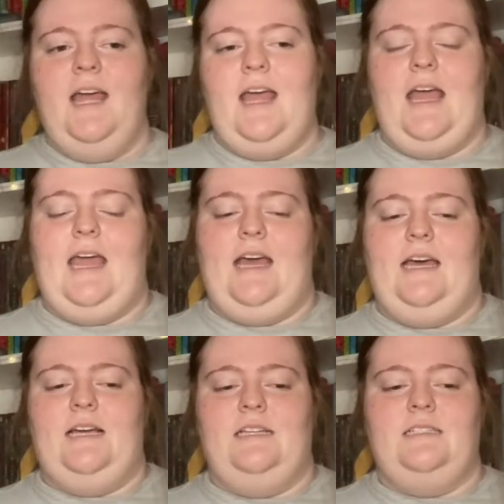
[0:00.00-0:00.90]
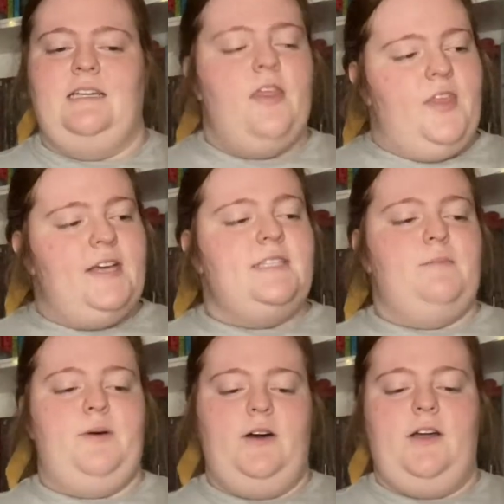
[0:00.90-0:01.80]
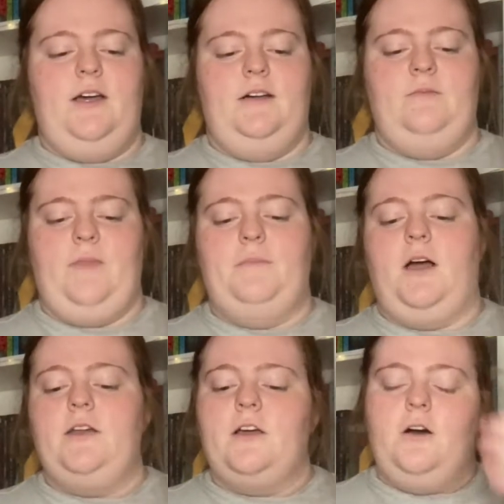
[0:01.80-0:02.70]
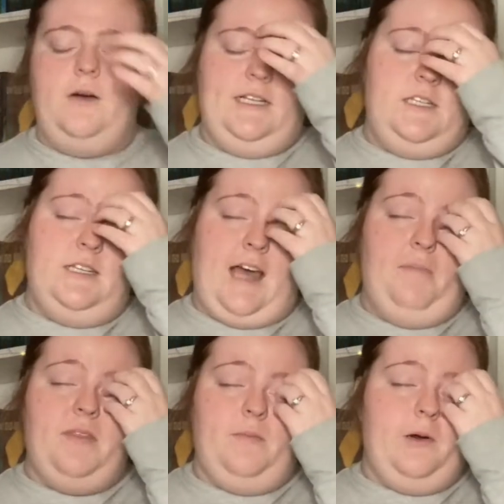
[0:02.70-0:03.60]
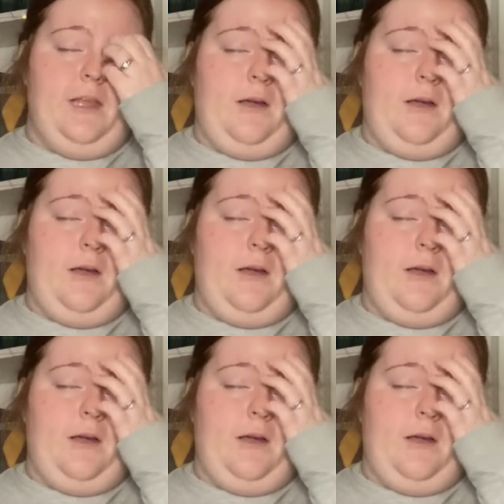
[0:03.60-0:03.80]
And this book, I'm not going to go into depth about like